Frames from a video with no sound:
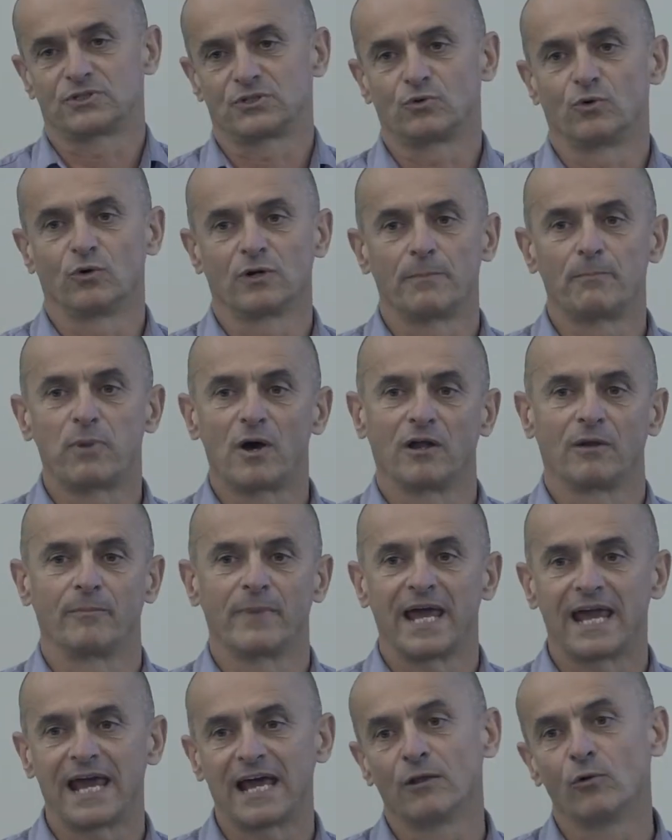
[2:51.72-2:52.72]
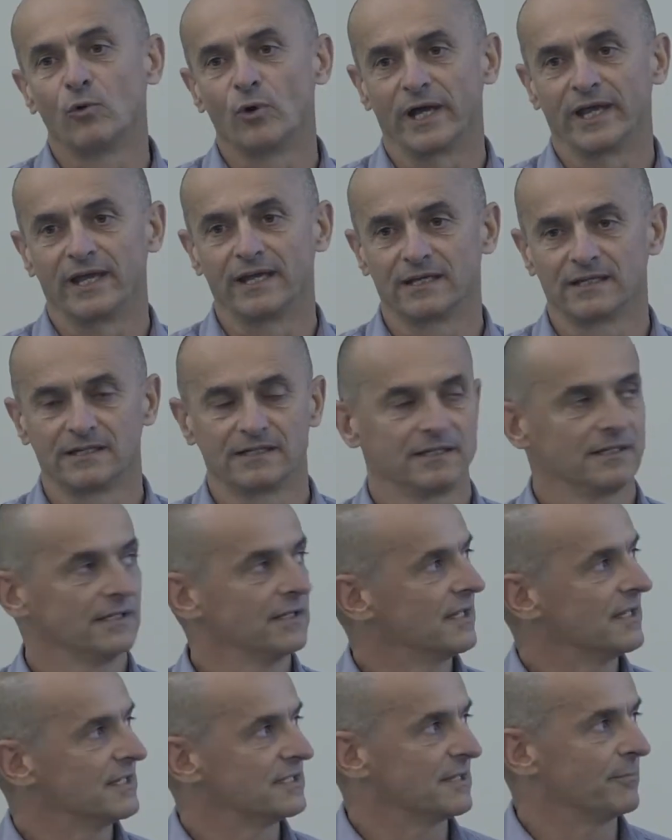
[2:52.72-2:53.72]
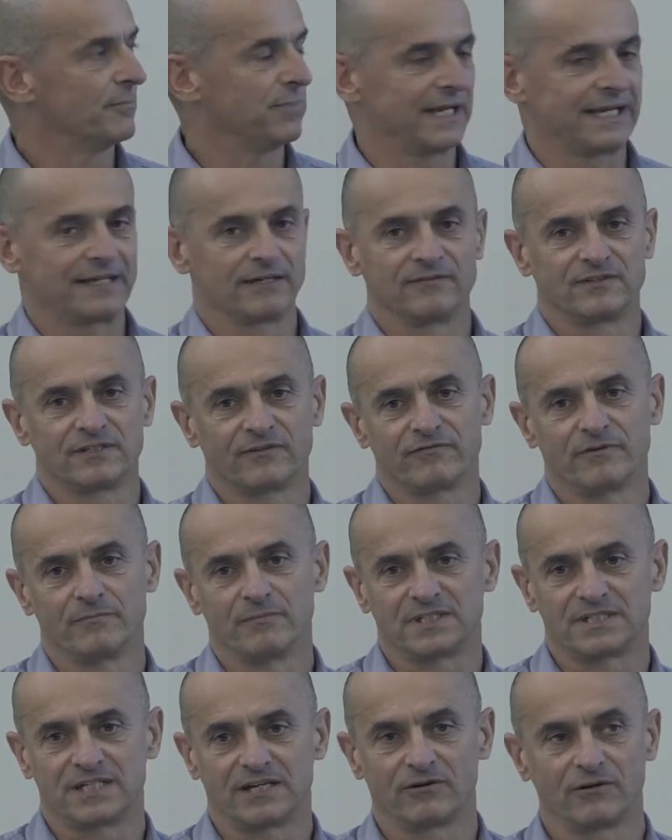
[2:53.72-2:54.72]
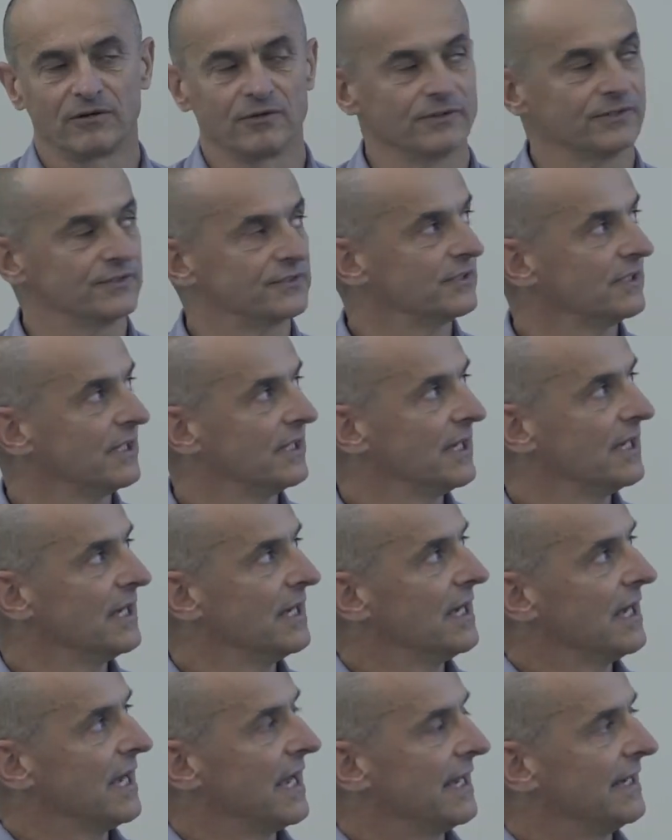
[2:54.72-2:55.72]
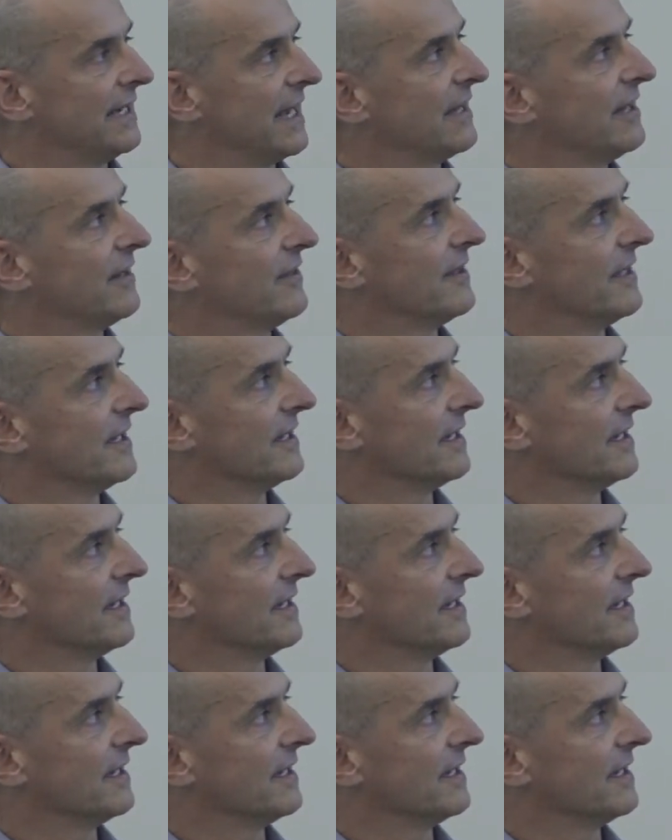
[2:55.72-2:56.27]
call a polymer alloy. It's a blend of different materials. And the other thing